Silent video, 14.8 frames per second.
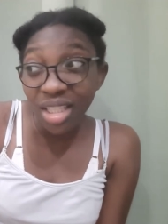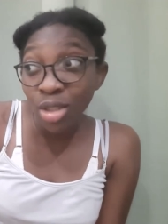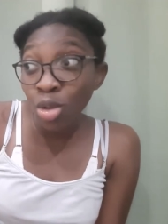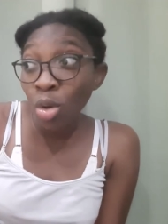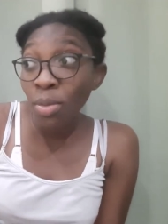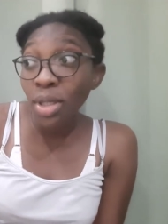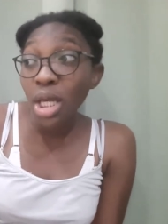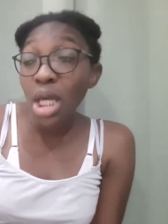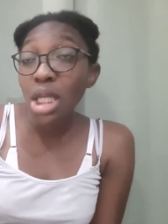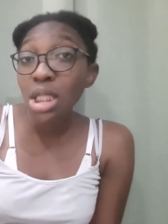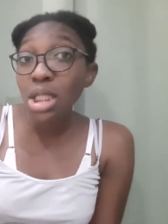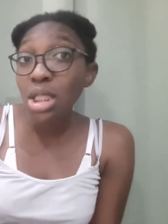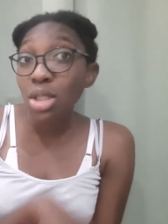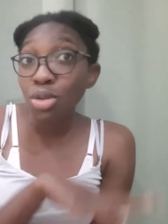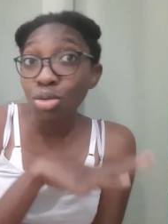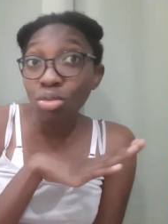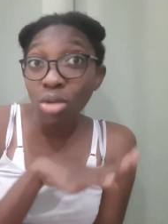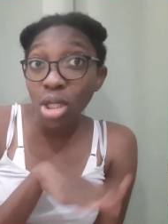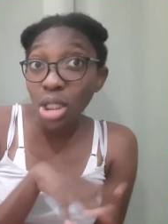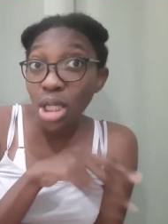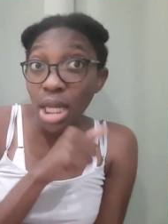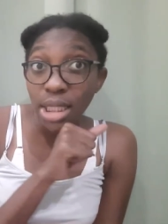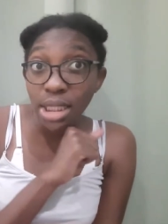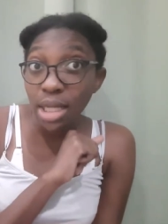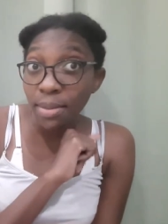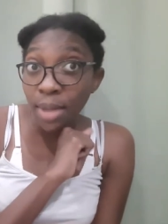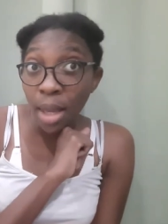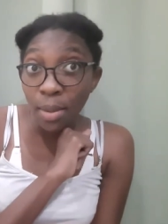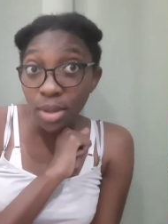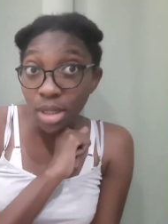No, because you could not tell
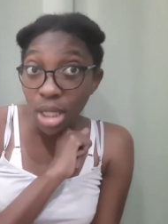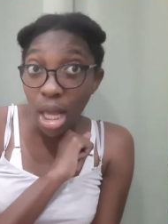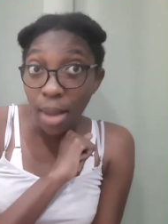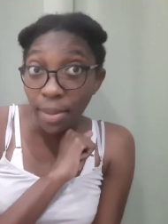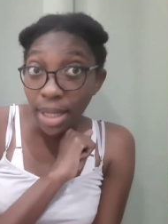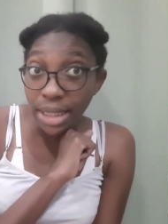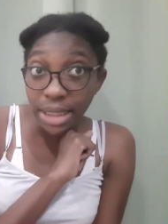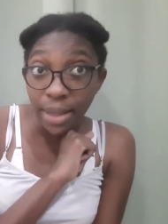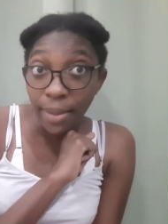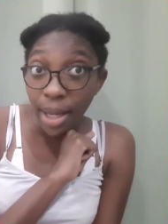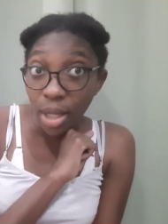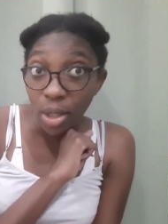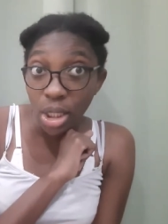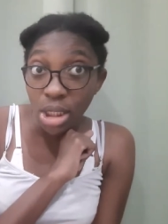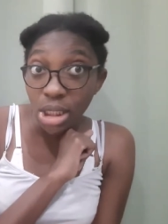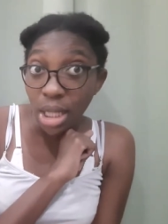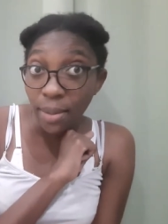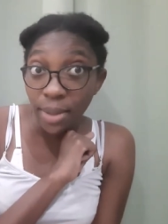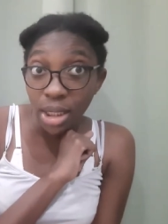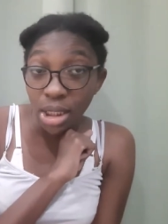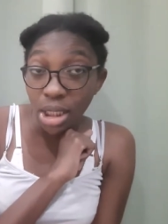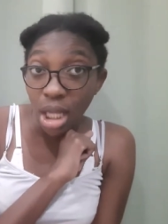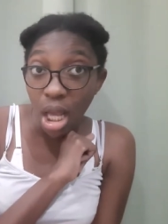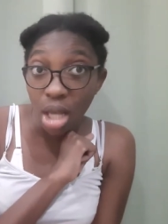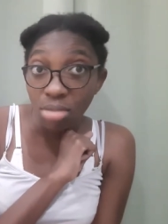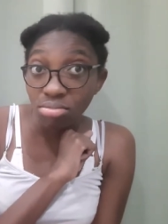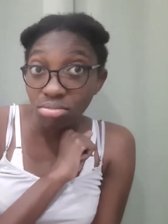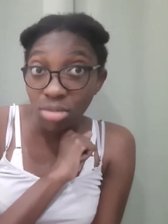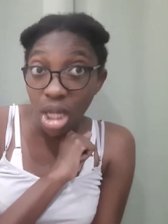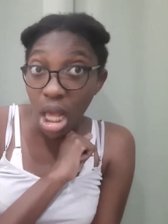me I wasn't gonna pass by exam earlier
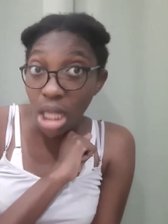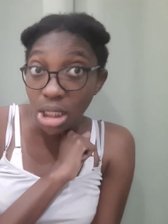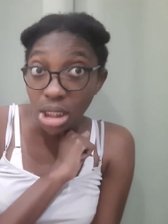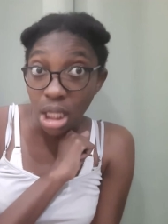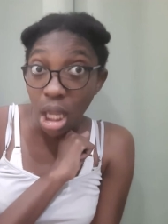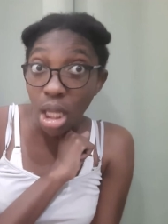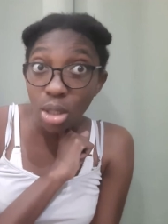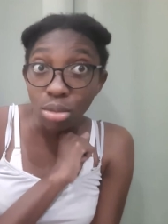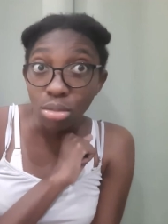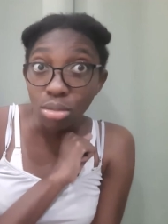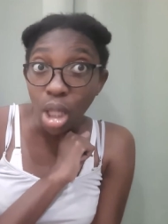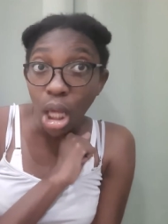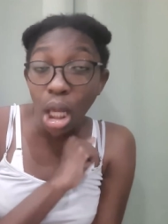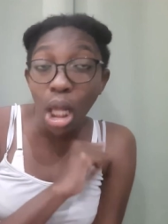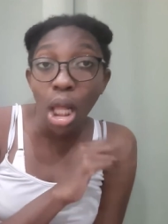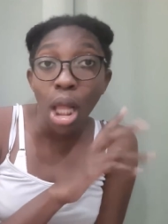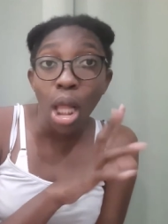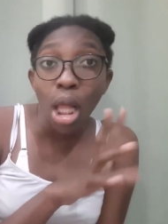last year, you know, like